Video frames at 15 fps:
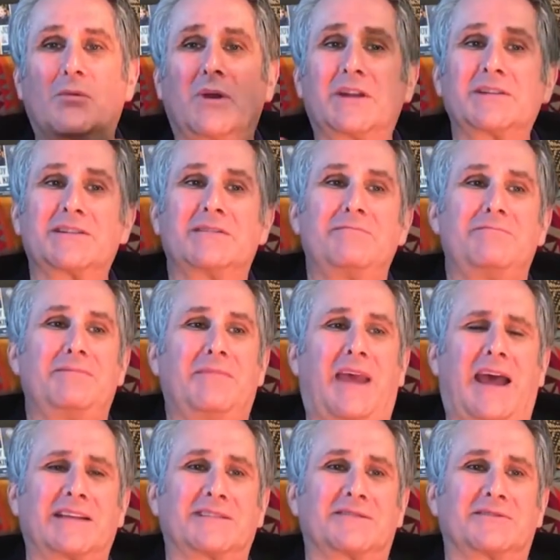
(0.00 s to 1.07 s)
What does it,
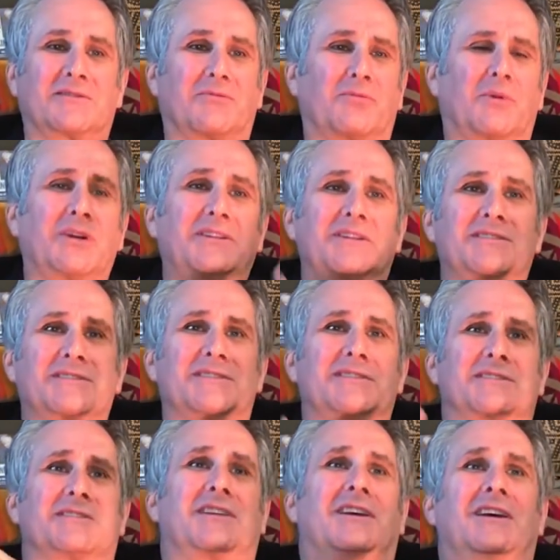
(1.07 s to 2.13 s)
ask yourself, what does
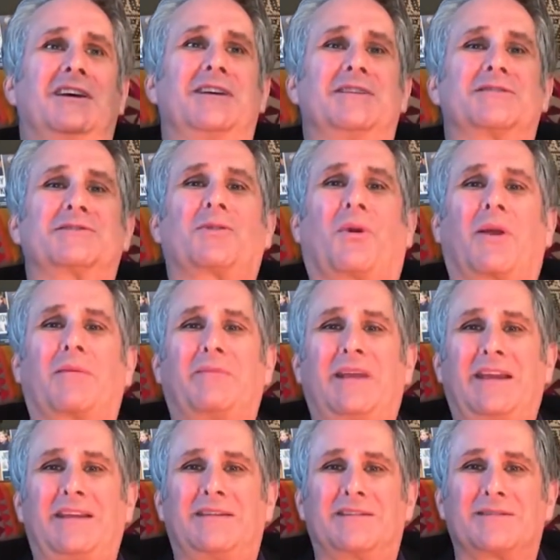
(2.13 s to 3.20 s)
this story
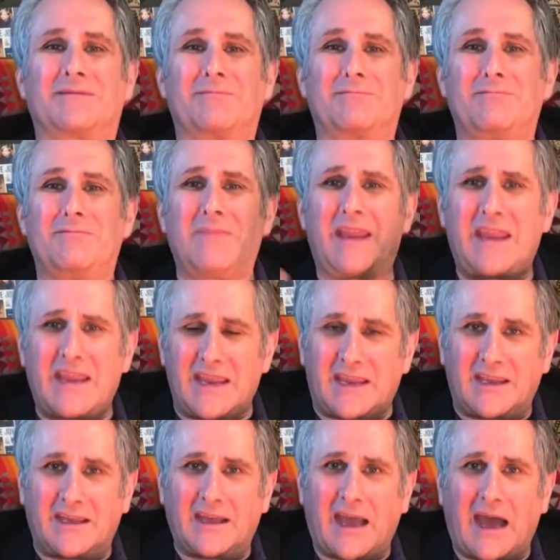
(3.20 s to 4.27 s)
mean to me?
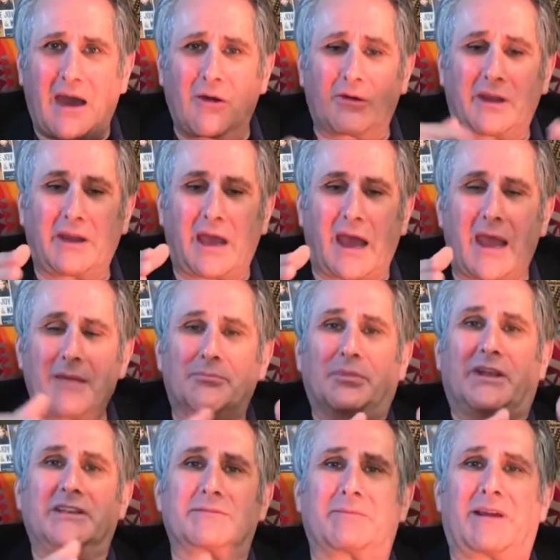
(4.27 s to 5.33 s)
How can I
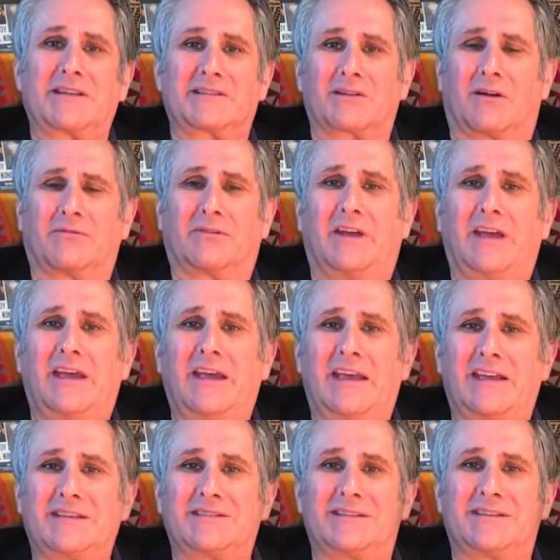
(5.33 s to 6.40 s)
place myself
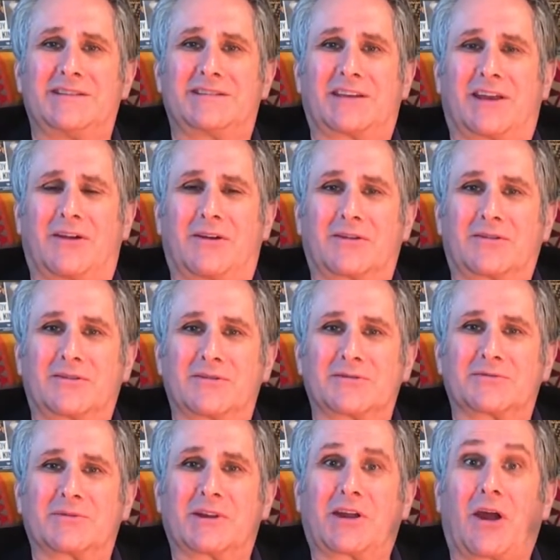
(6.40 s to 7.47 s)
as these
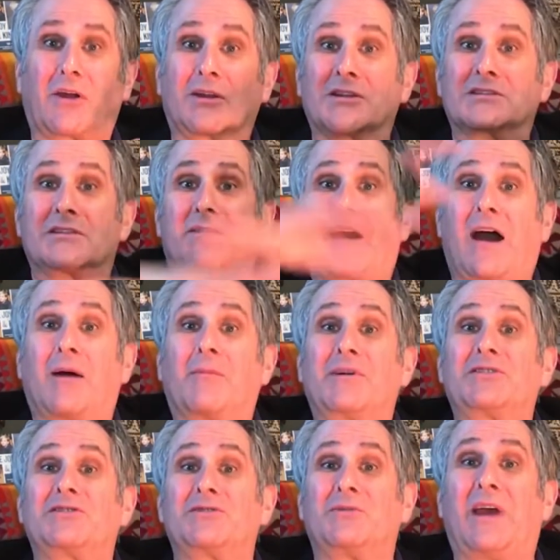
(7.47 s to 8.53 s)
characters, regardless of how
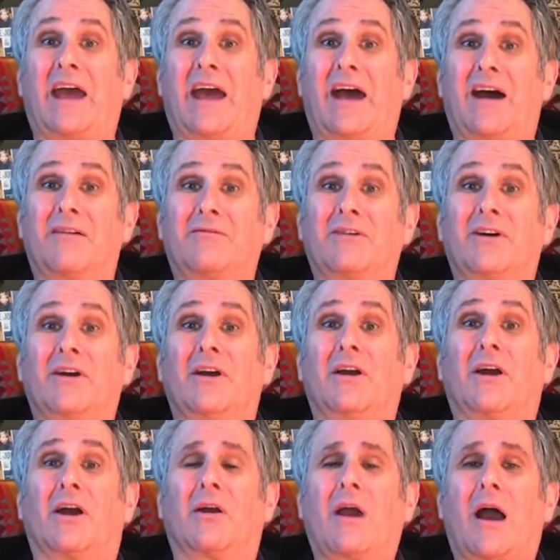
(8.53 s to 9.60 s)
much you have
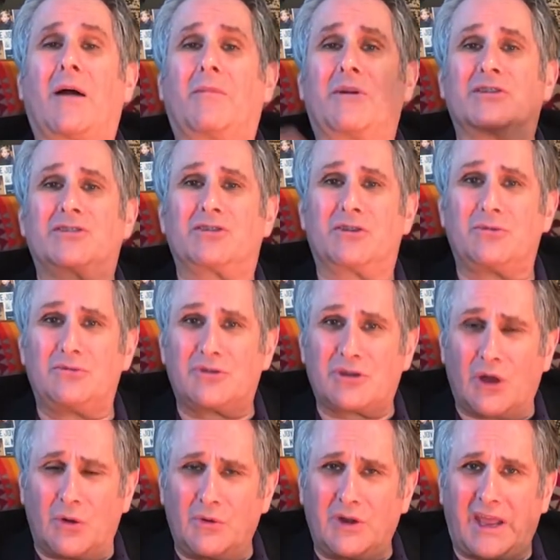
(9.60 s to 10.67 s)
or how much you
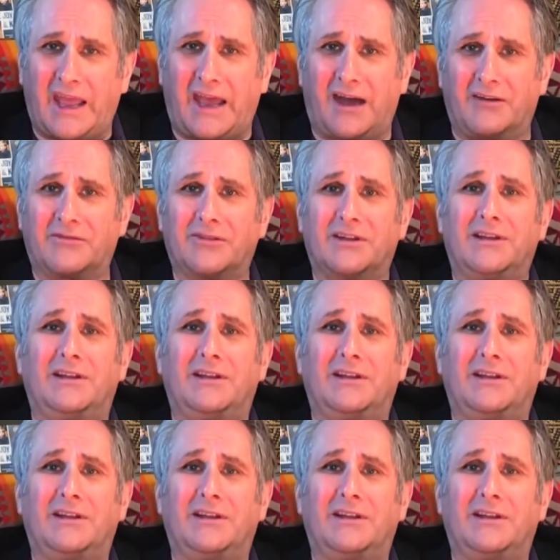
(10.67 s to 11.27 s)
don't have?